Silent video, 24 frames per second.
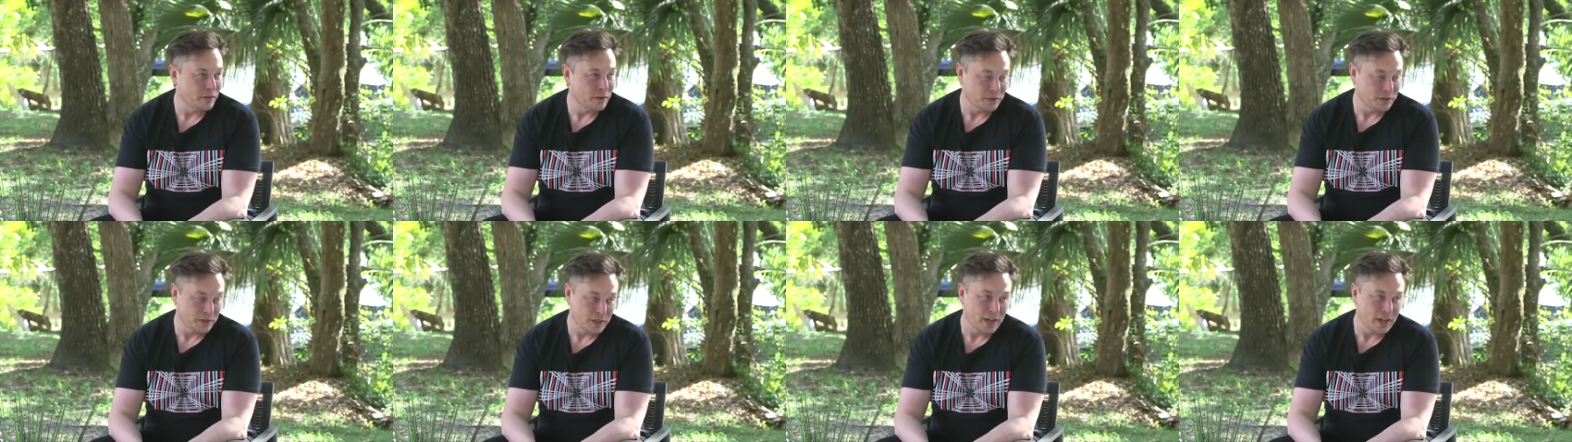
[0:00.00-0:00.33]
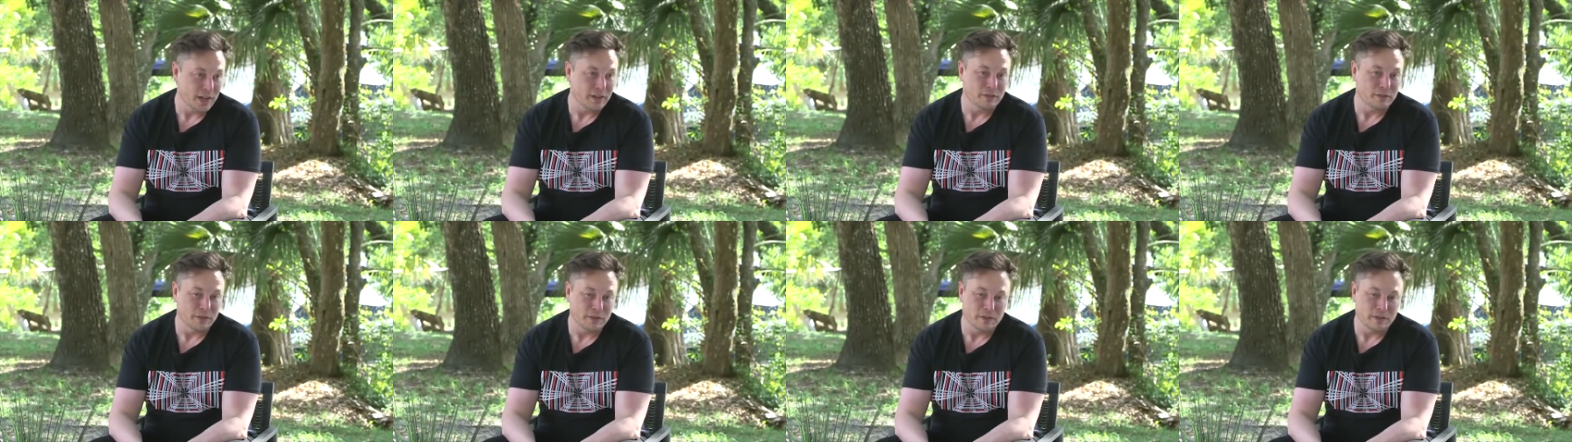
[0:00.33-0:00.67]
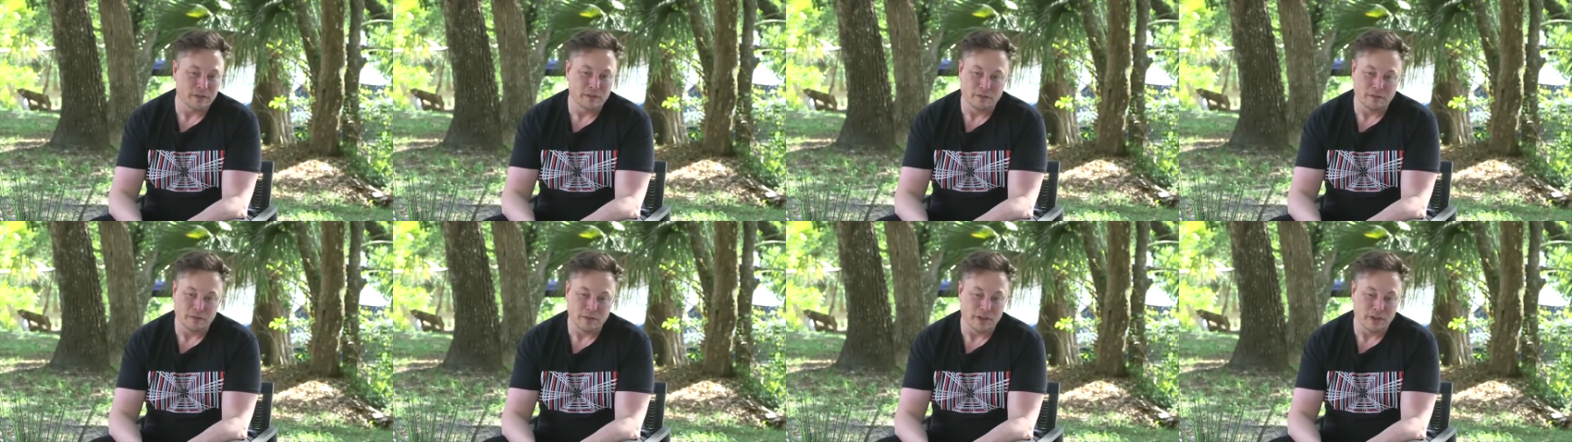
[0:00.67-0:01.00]
If you say
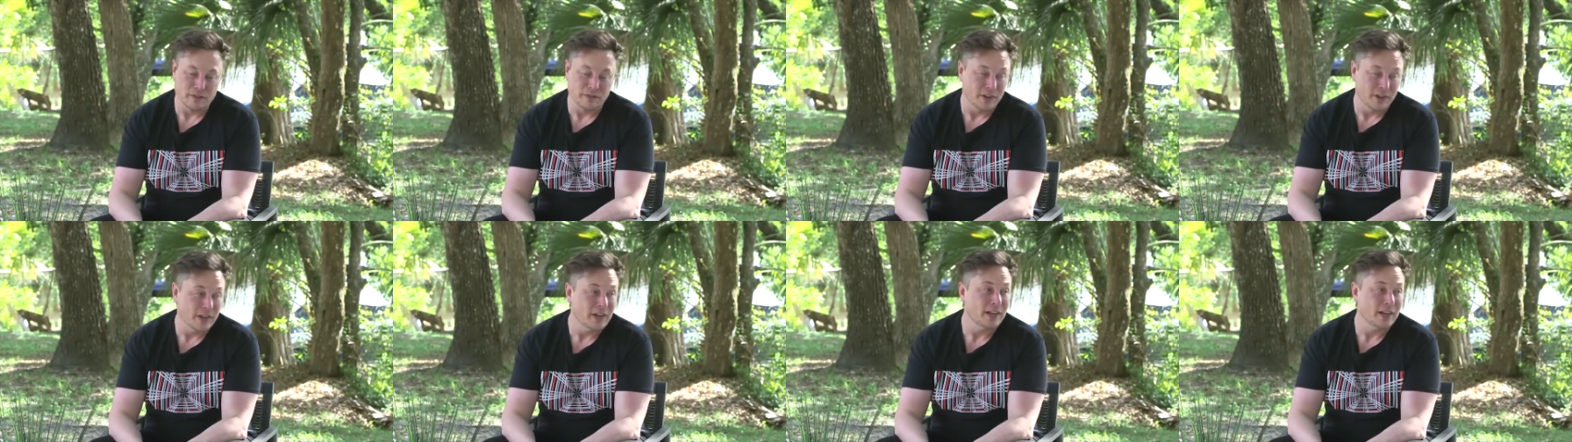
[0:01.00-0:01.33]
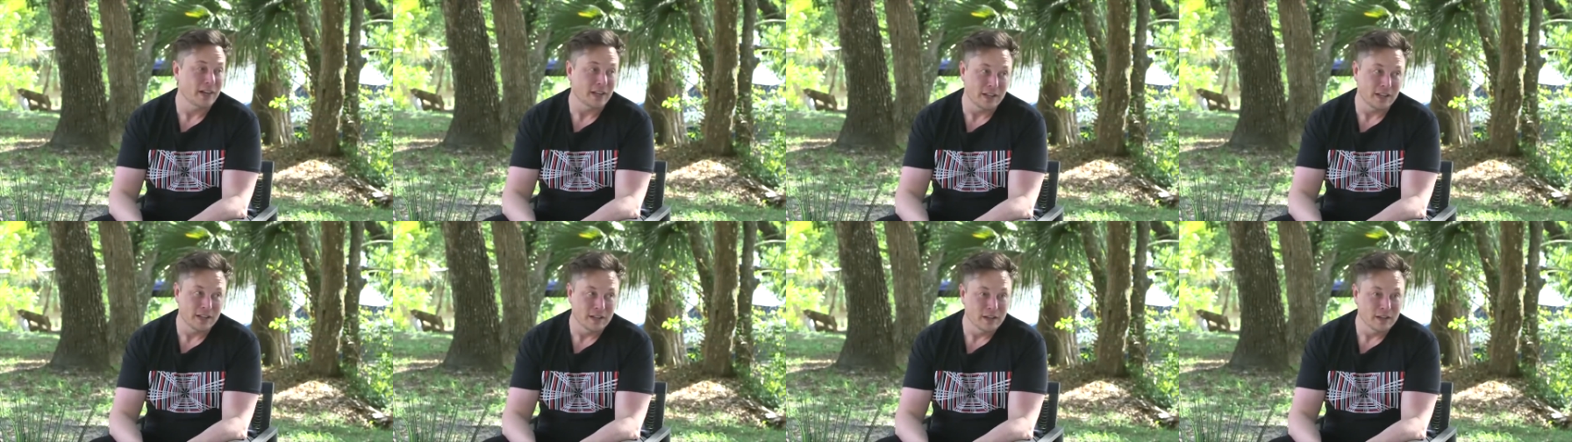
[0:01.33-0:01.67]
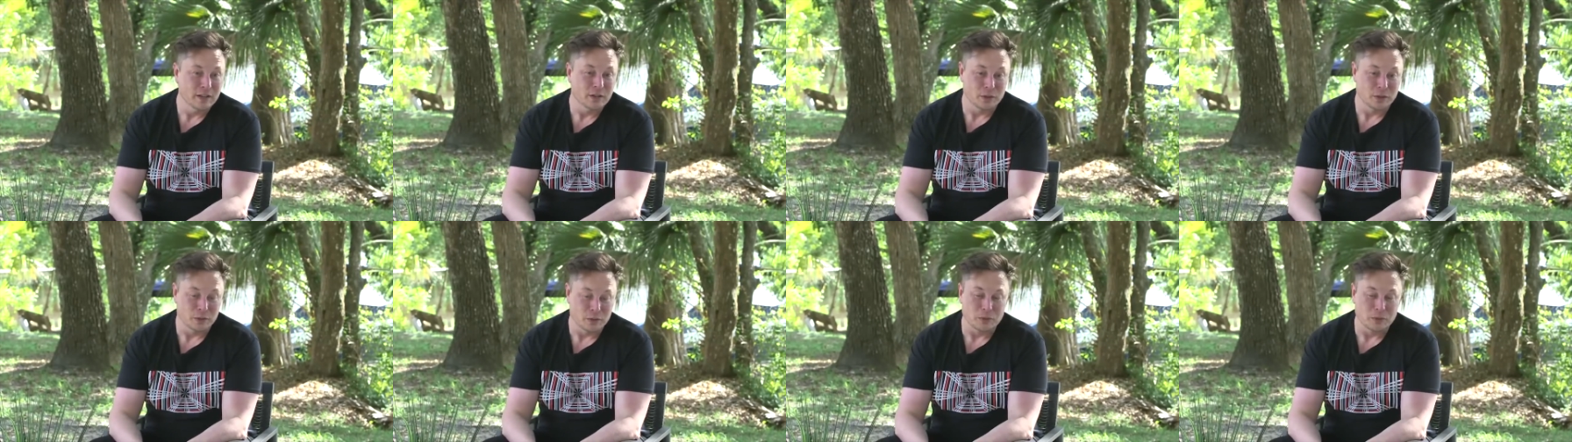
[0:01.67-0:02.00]
infinity,
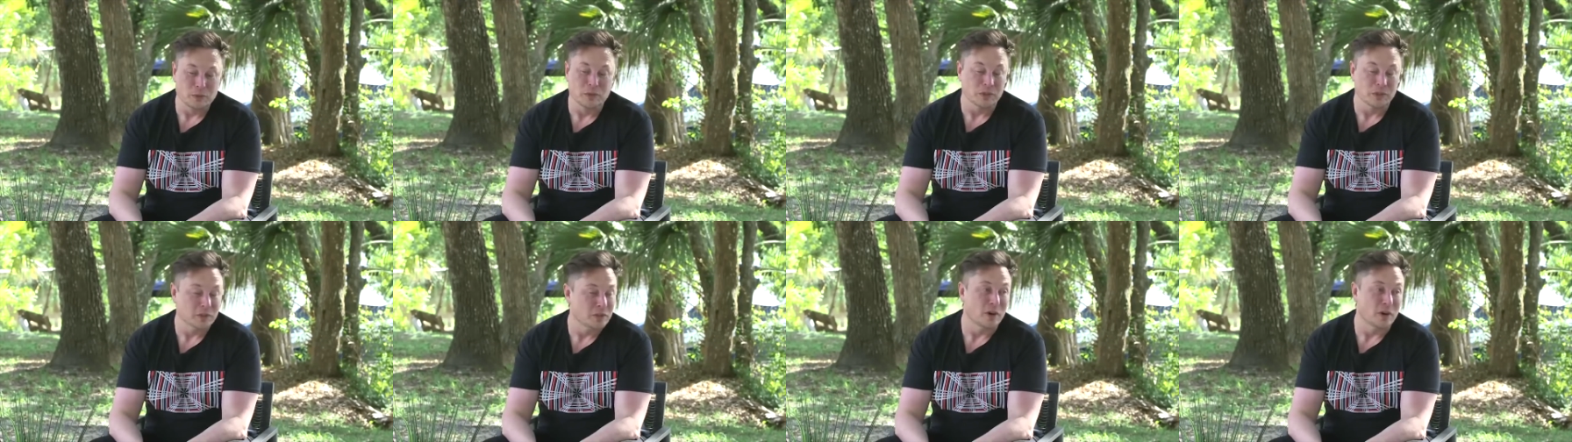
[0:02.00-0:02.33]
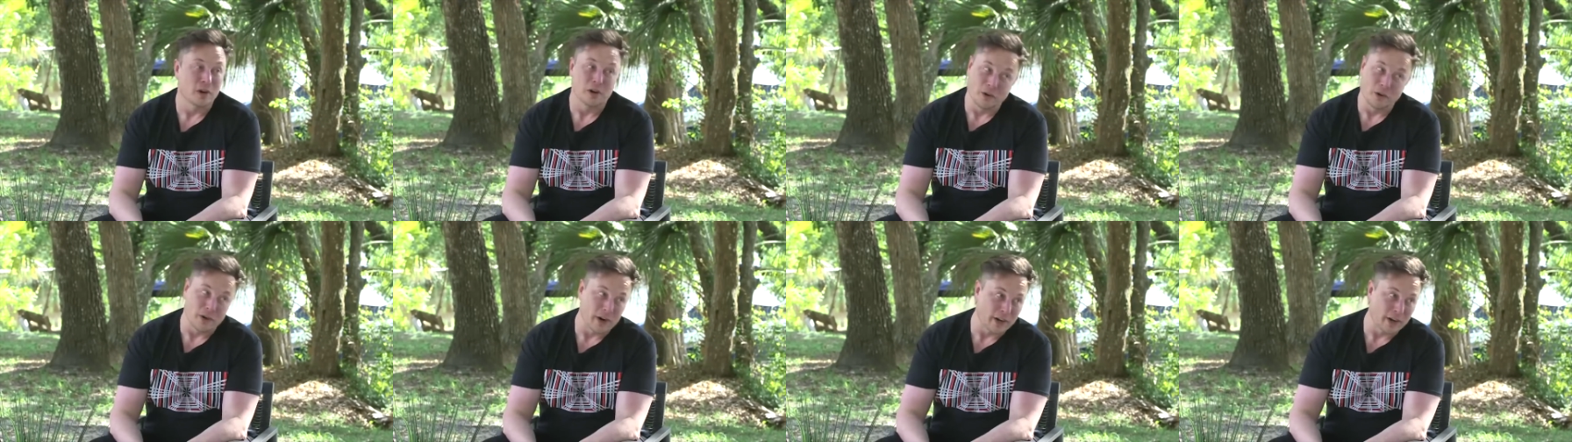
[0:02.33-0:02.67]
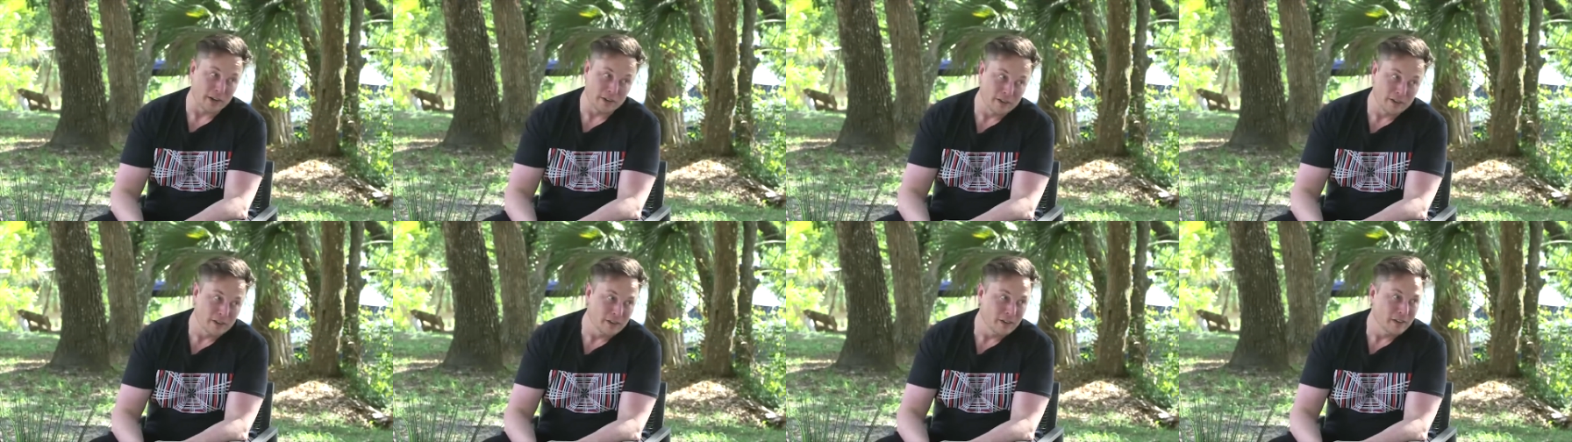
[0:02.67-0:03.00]
this is not
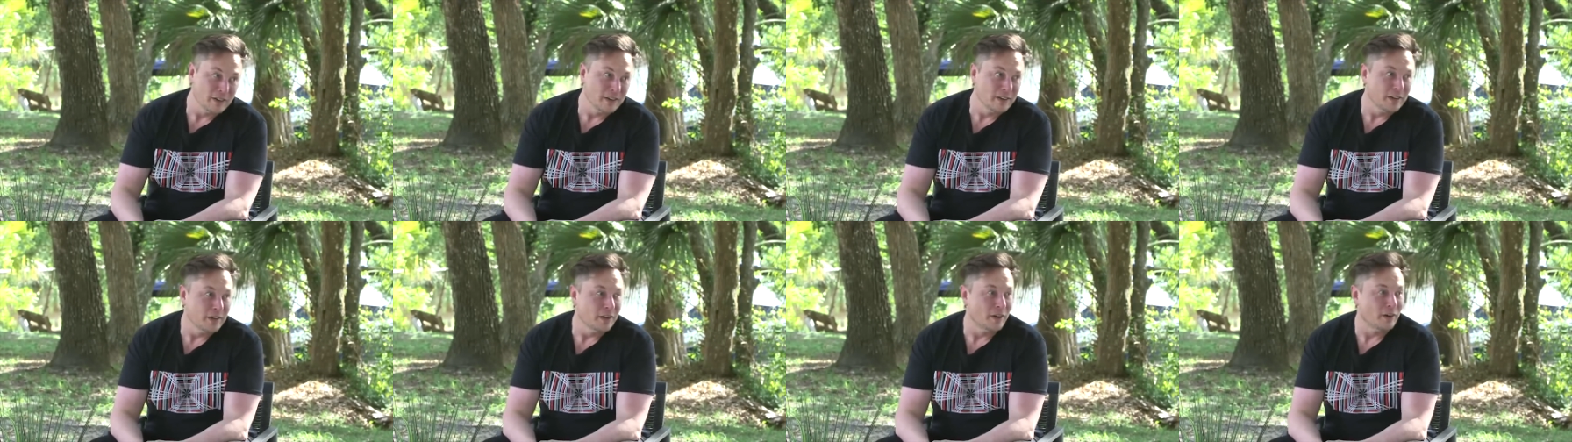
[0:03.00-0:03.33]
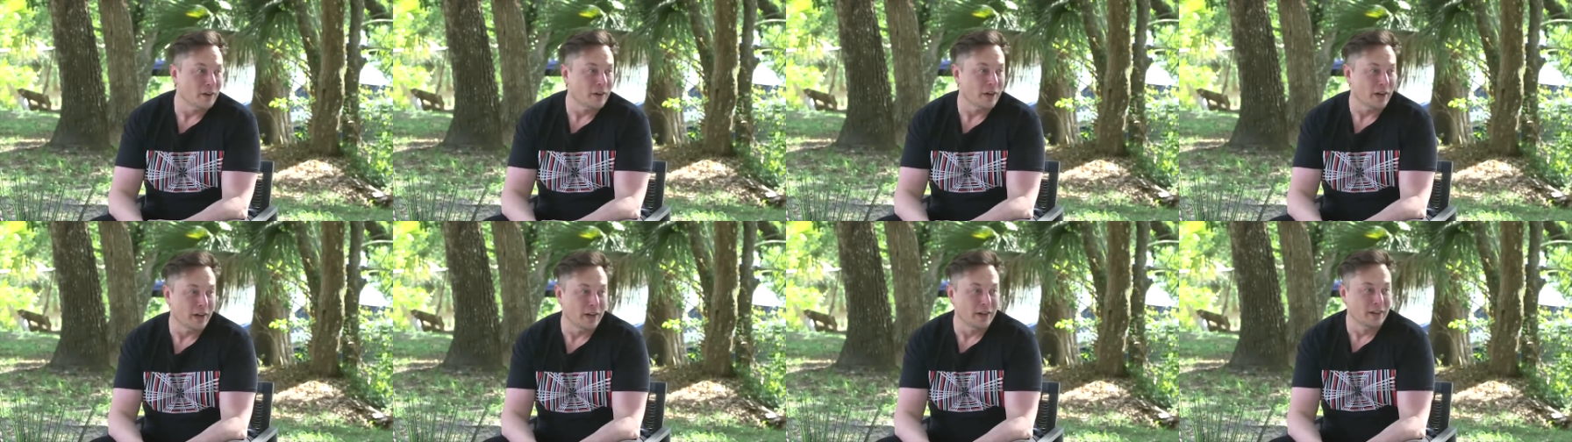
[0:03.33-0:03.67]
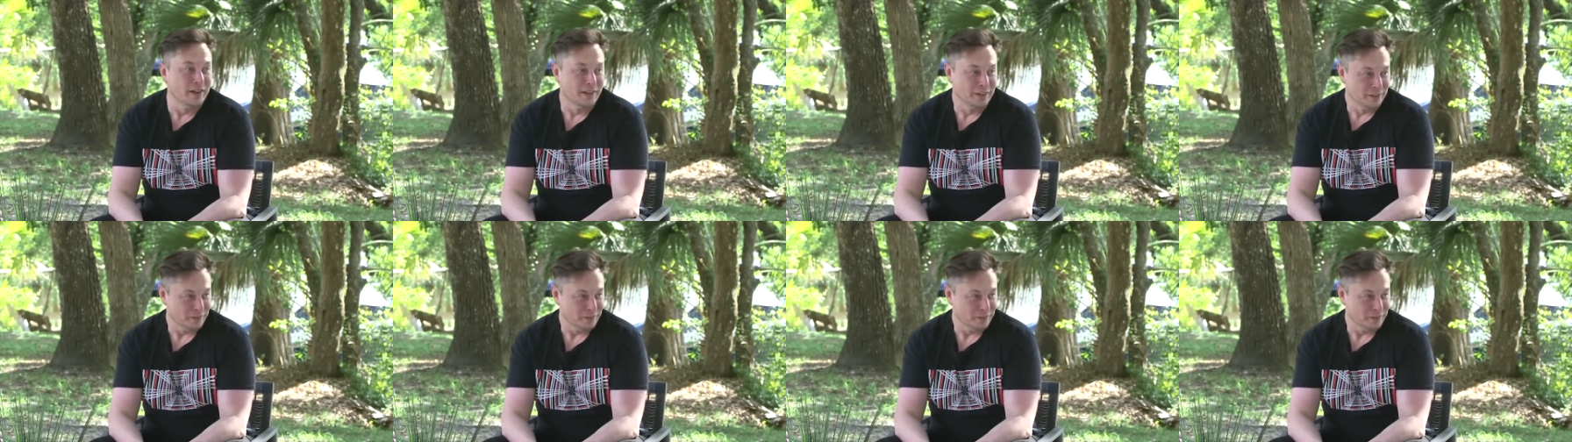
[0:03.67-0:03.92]
correct. Yes. Okay.